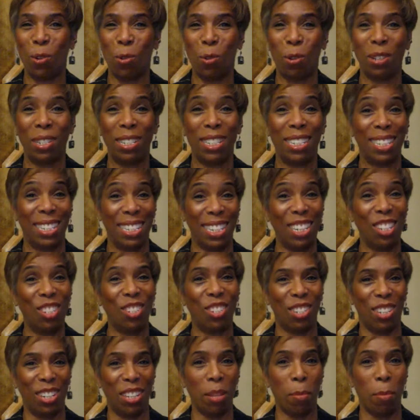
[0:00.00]
your
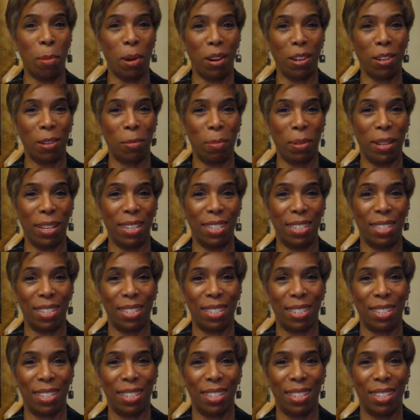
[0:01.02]
distinction in the
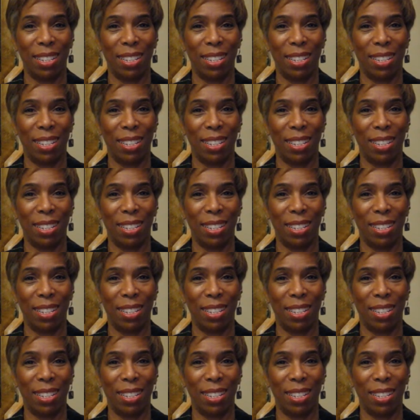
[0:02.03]
marketplace.